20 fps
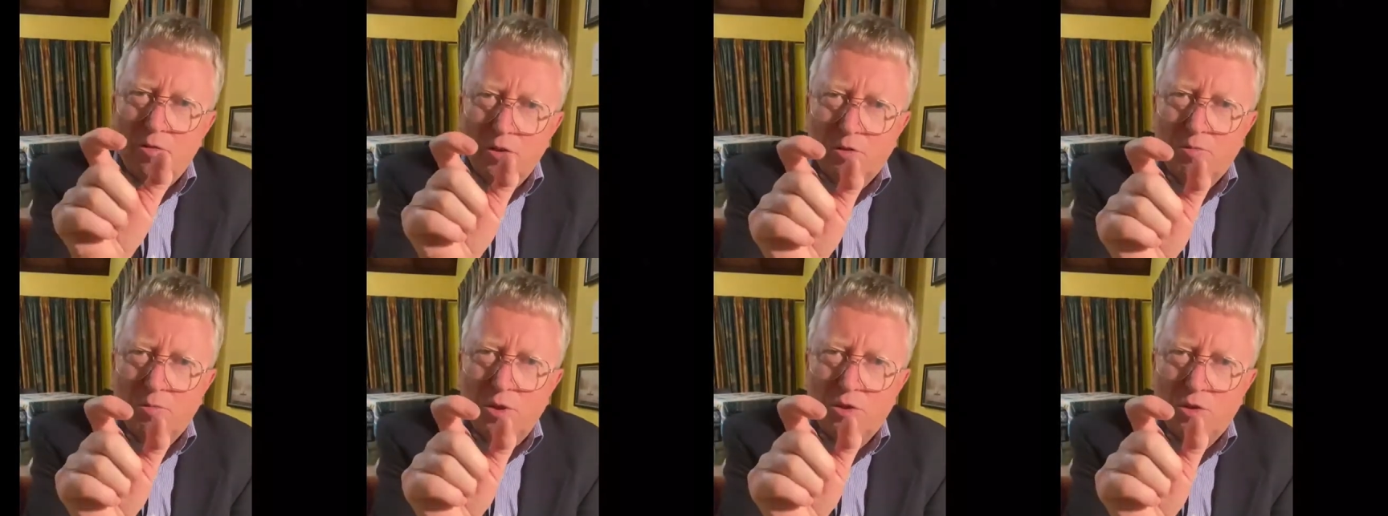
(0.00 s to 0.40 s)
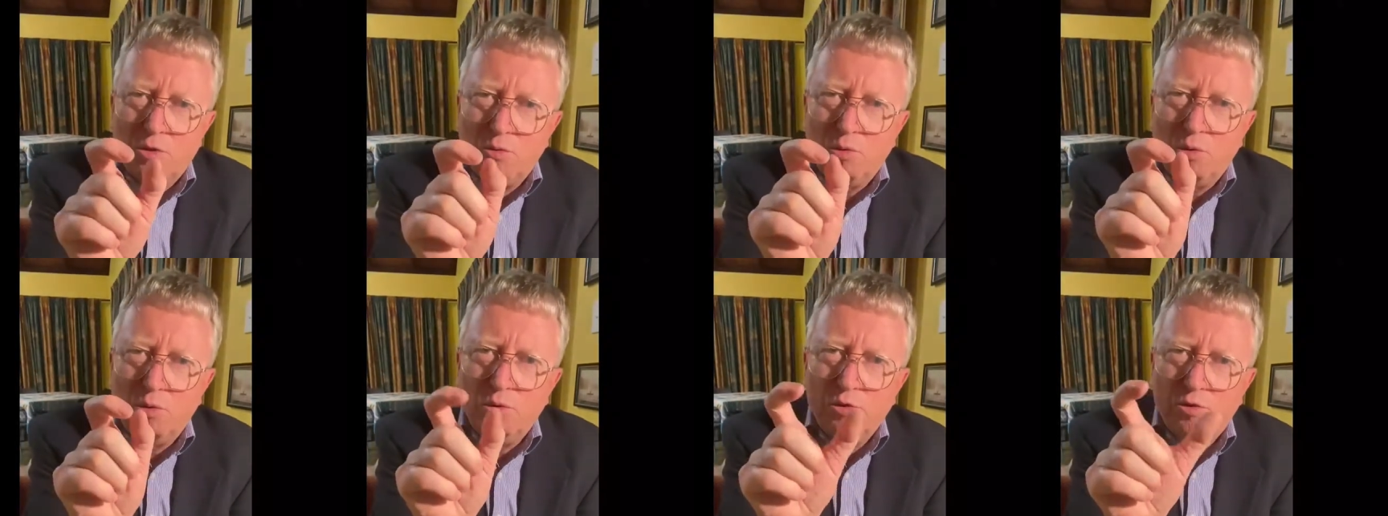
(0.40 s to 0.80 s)

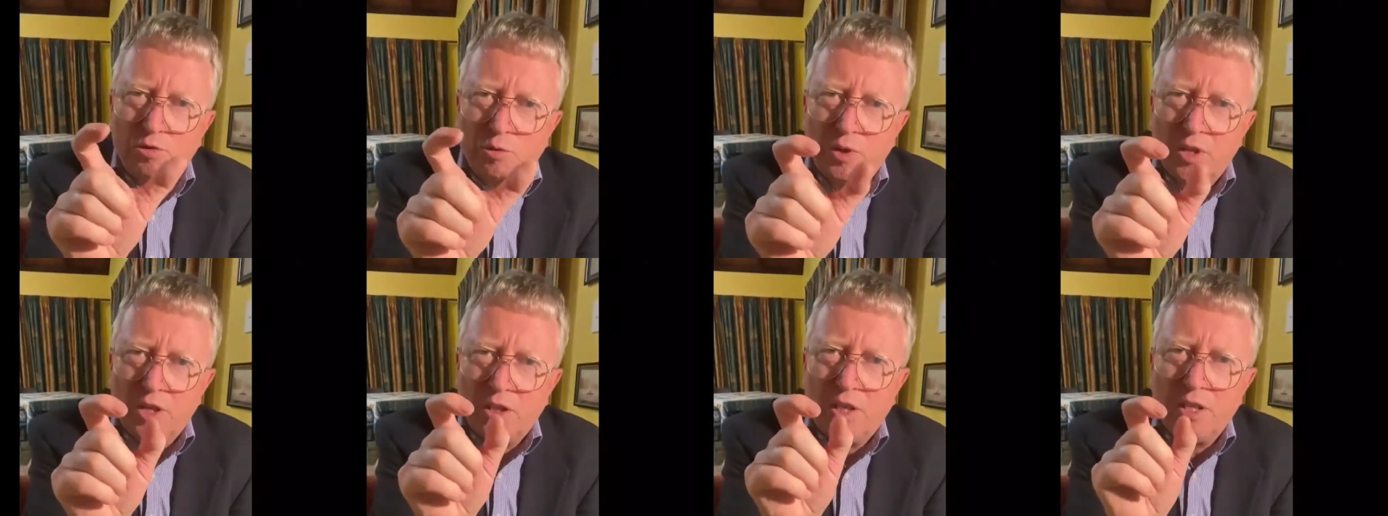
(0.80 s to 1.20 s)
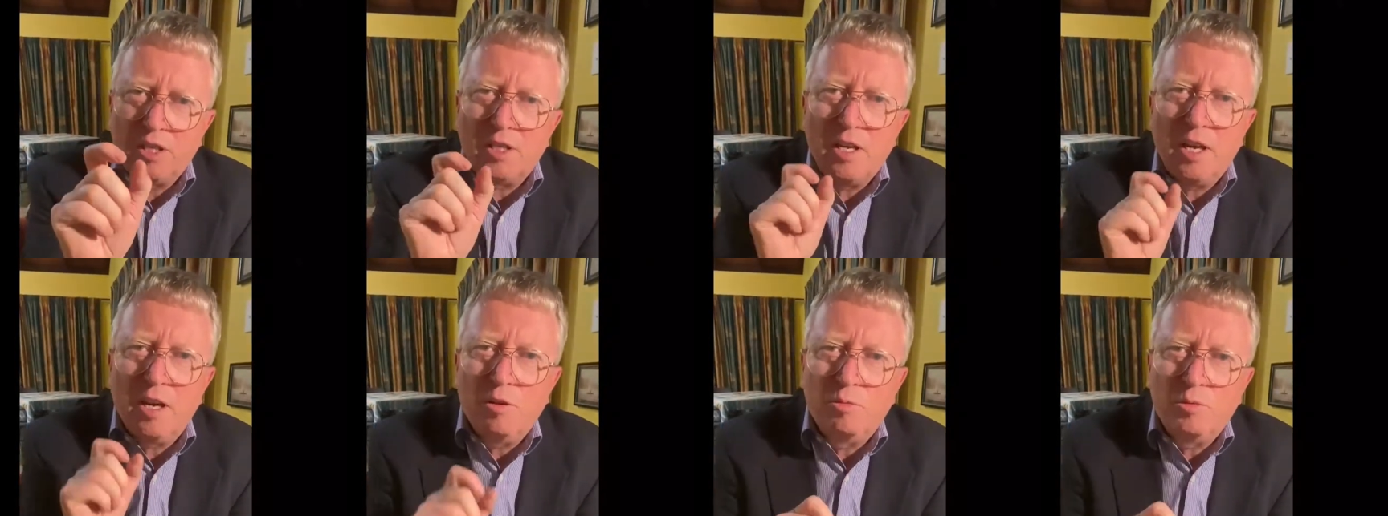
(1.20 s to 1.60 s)
special rules when you
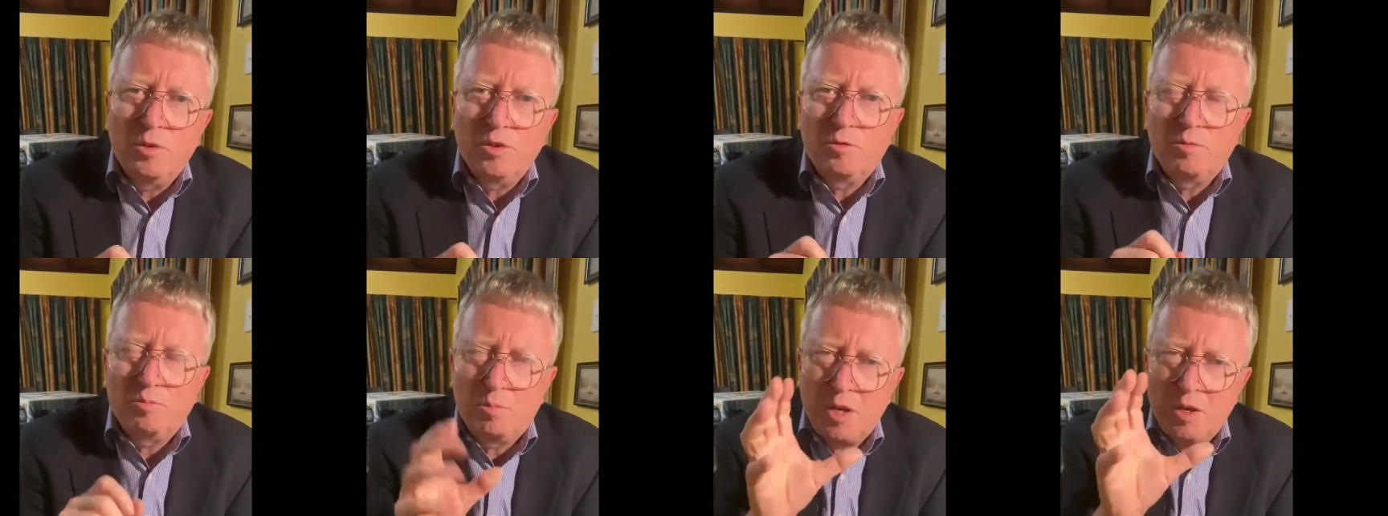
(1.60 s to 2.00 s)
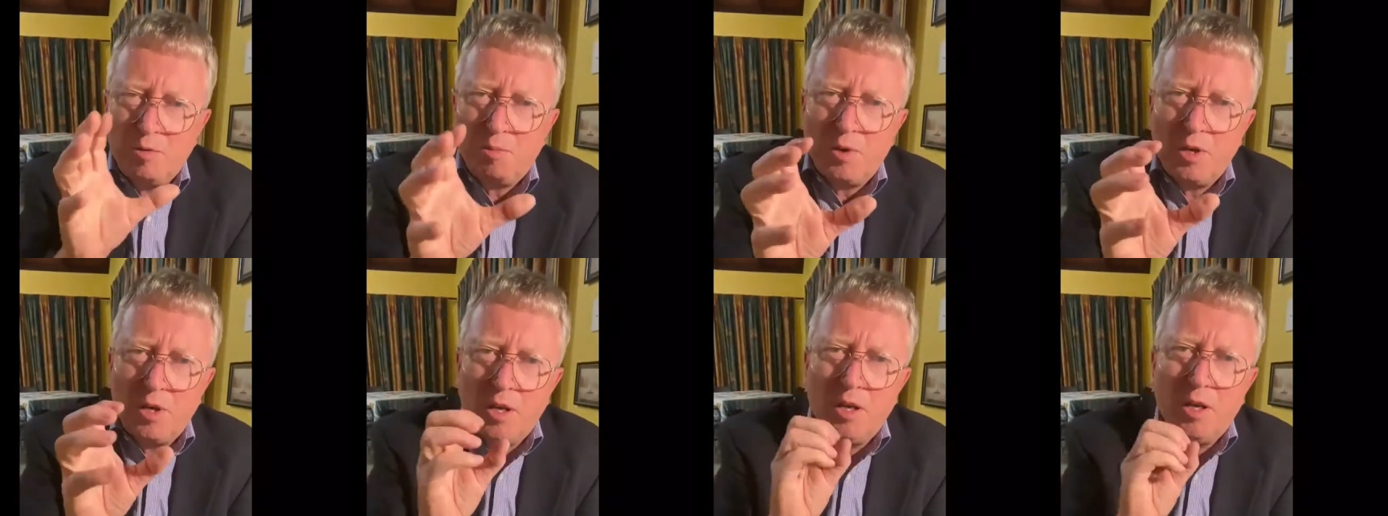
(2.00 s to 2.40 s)
get down with
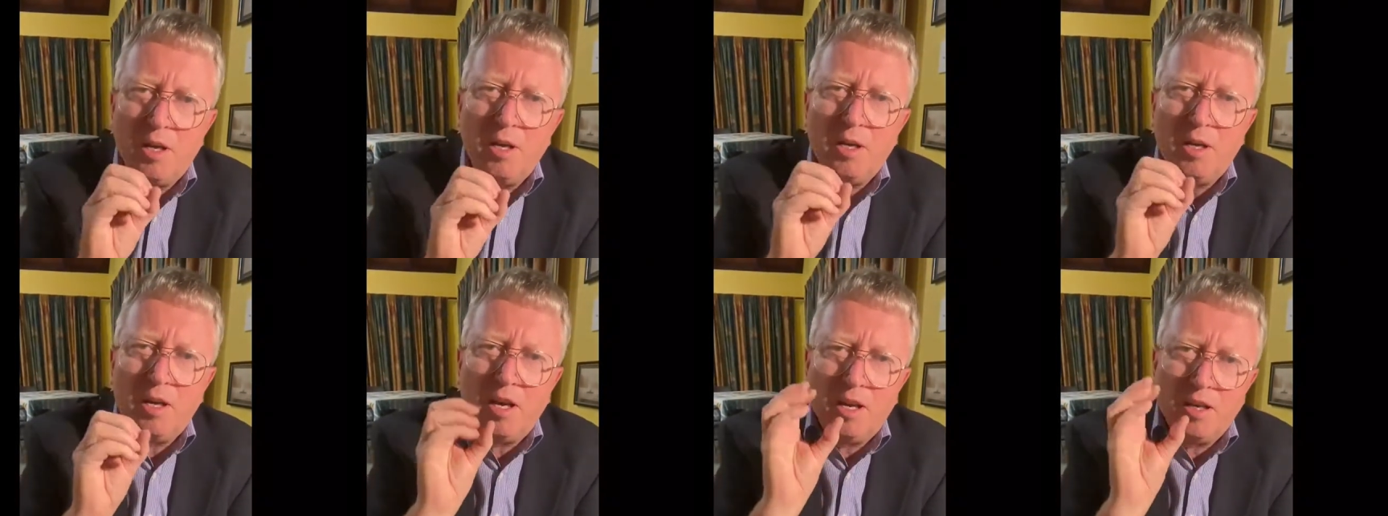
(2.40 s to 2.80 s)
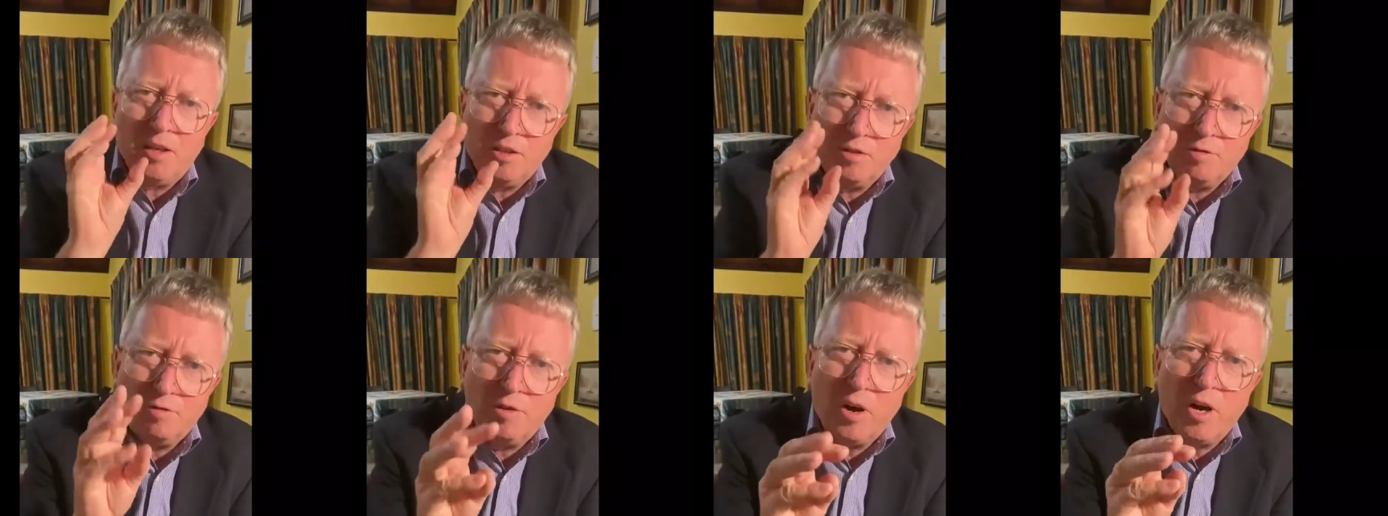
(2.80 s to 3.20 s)
PPE
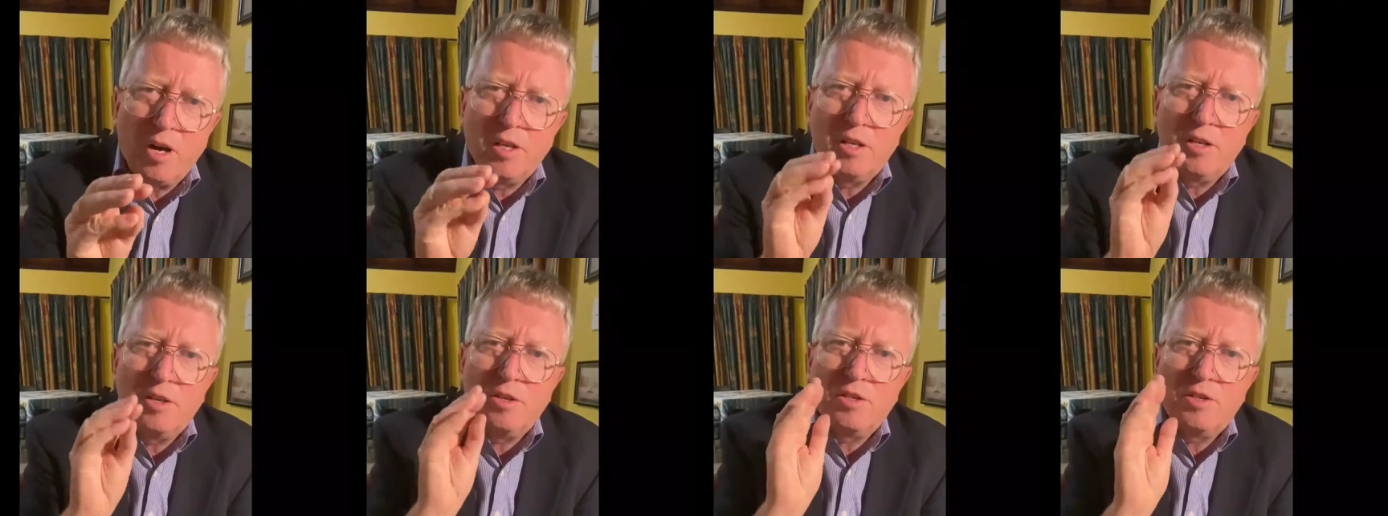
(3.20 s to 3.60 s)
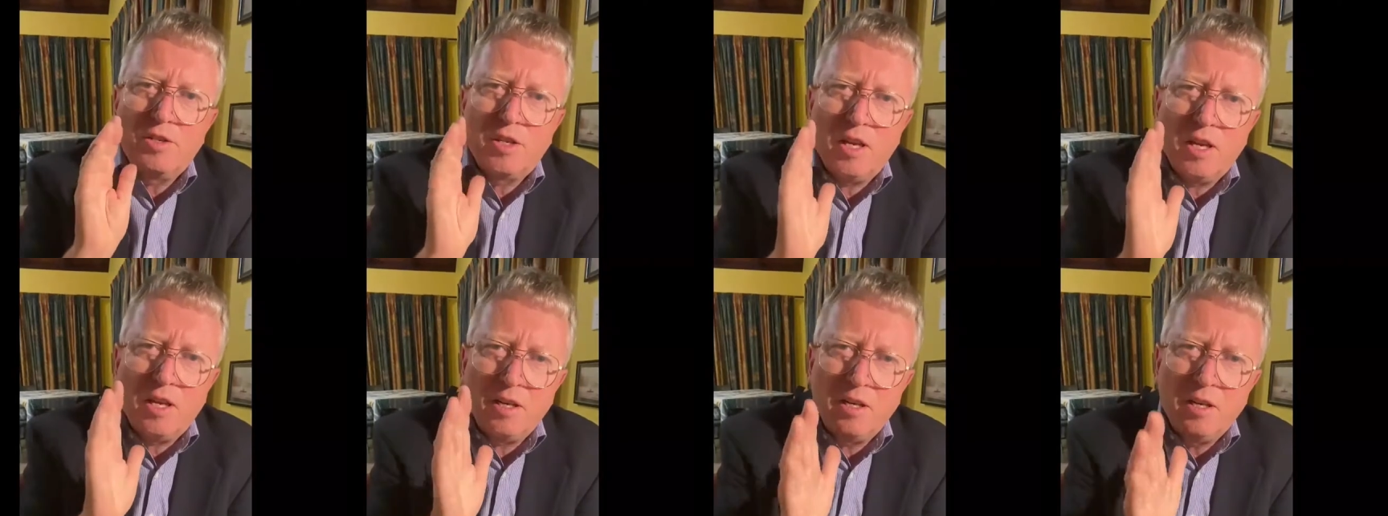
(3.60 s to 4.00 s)
and
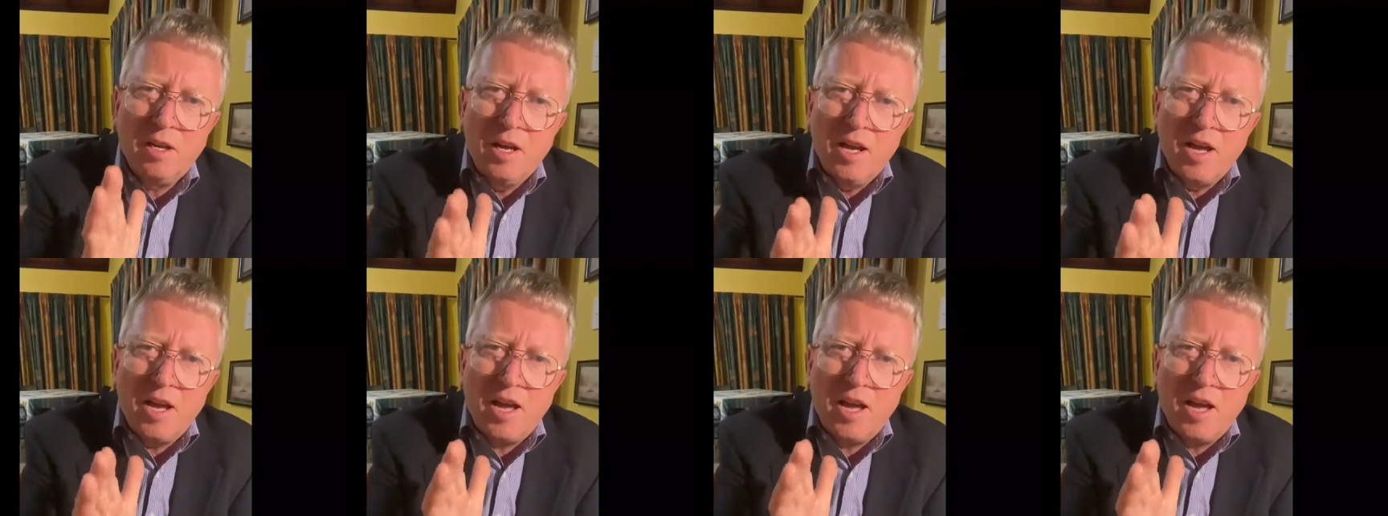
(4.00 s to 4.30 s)
dividers and